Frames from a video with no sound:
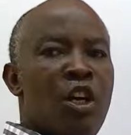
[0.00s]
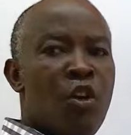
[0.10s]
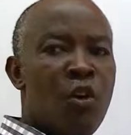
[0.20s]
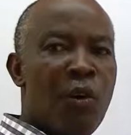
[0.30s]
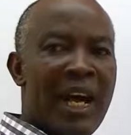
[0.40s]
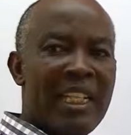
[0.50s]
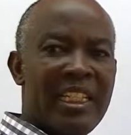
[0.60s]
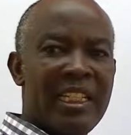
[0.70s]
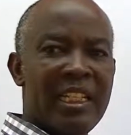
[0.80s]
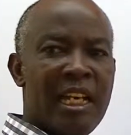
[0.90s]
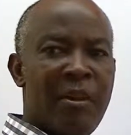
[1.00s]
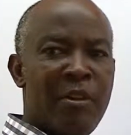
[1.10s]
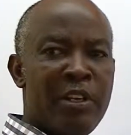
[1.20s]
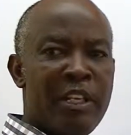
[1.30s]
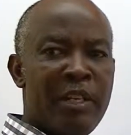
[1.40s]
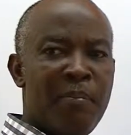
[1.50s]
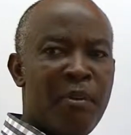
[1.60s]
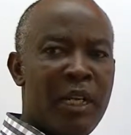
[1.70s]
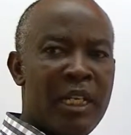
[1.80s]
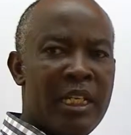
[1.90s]
lowers the melting
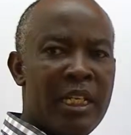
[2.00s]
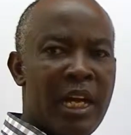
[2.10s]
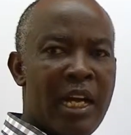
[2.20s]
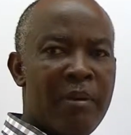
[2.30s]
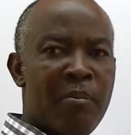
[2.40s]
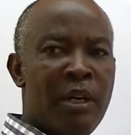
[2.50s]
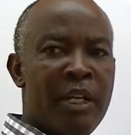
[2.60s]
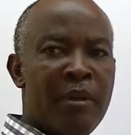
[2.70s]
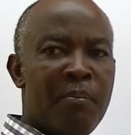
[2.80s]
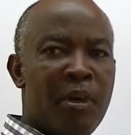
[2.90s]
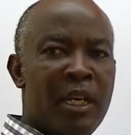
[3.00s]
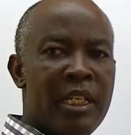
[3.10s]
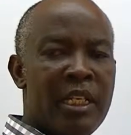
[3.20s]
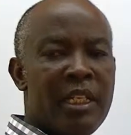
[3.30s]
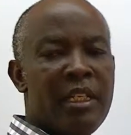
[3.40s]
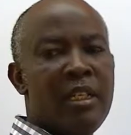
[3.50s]
point and boiling point